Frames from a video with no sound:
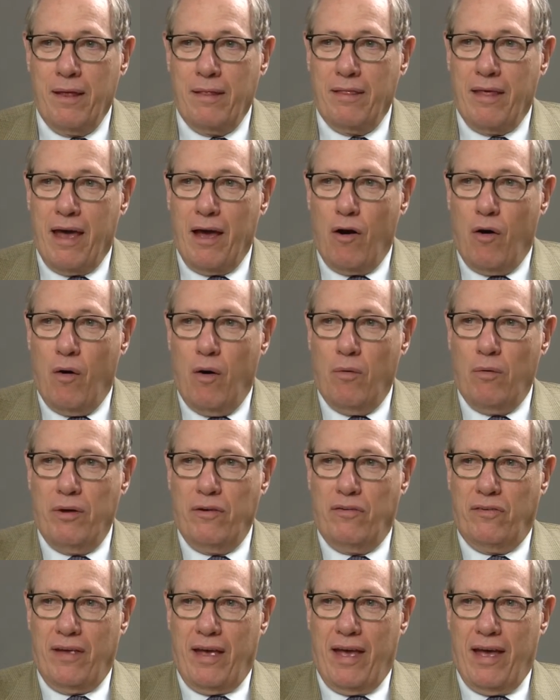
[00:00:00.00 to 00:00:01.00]
they
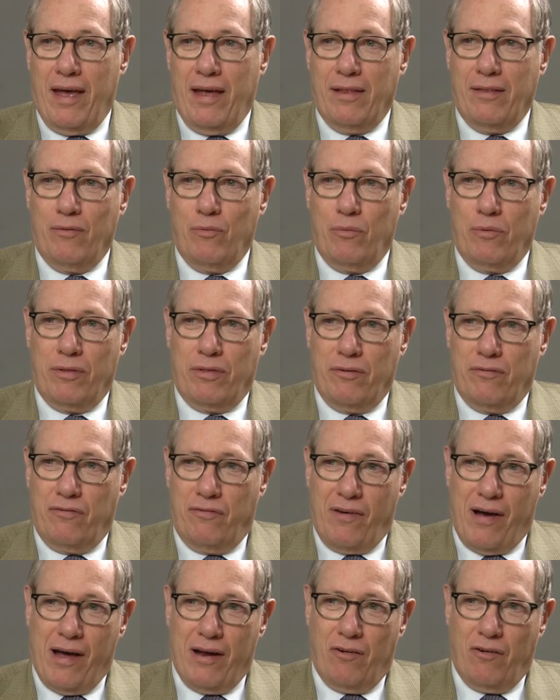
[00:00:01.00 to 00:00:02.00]
always end with the
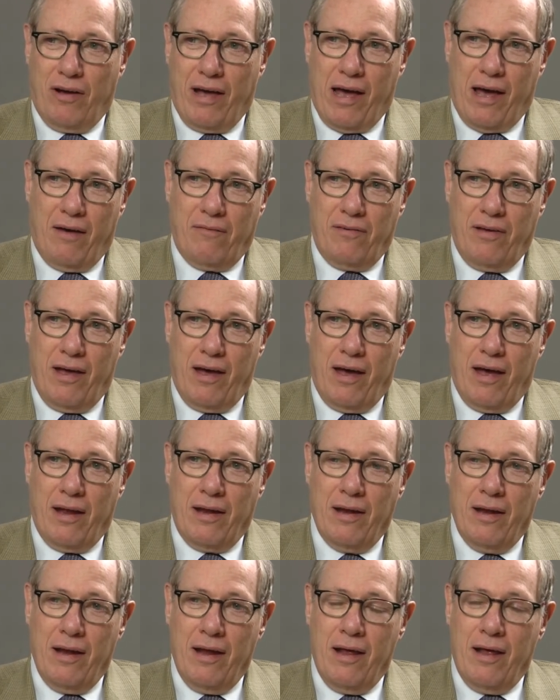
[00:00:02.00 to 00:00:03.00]
final caveat